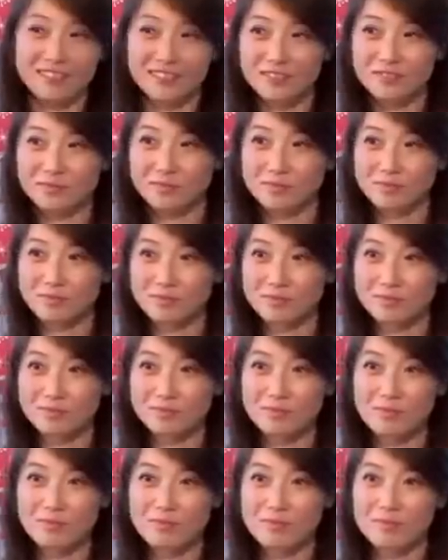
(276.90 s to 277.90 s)

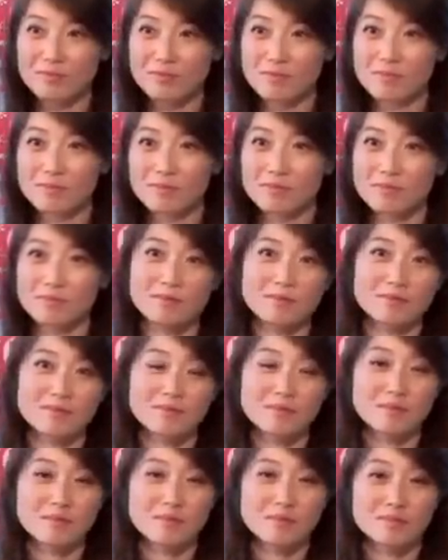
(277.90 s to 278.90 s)

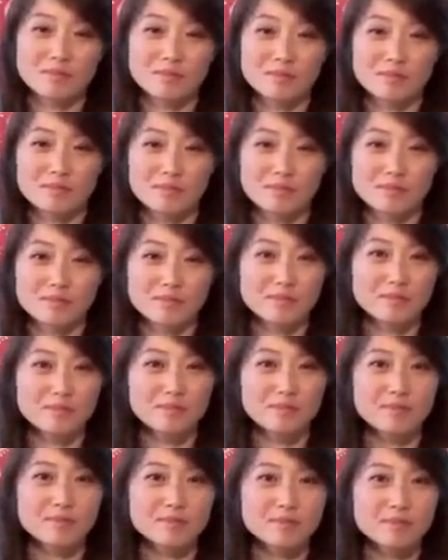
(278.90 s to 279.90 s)

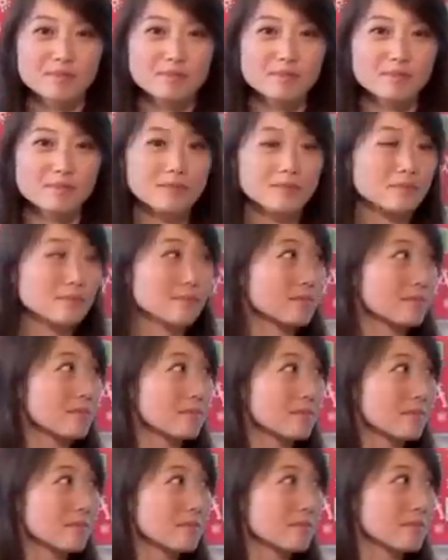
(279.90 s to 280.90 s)

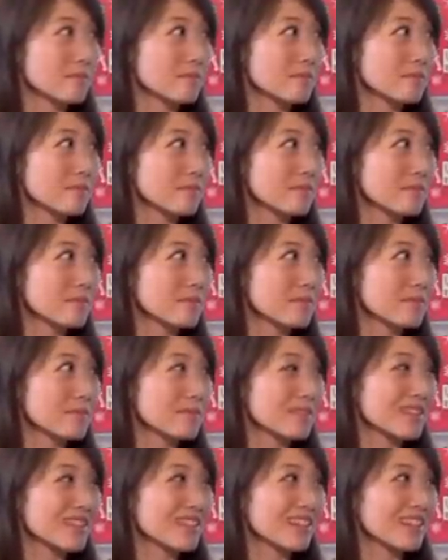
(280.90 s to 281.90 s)

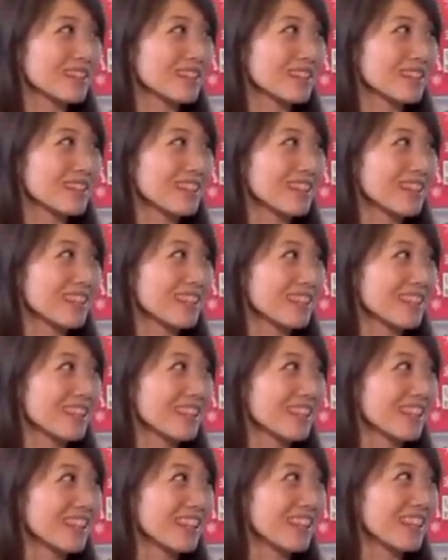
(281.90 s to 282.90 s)

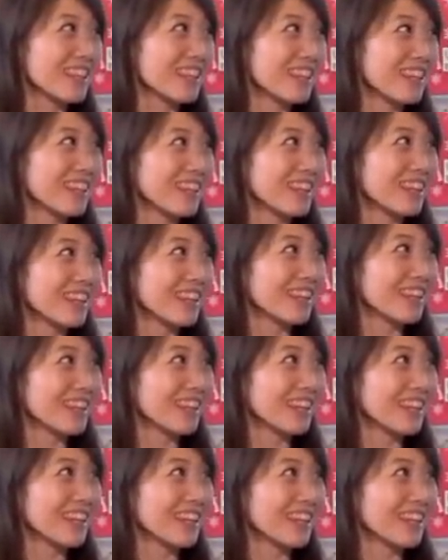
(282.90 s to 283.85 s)
The person shown says nothing.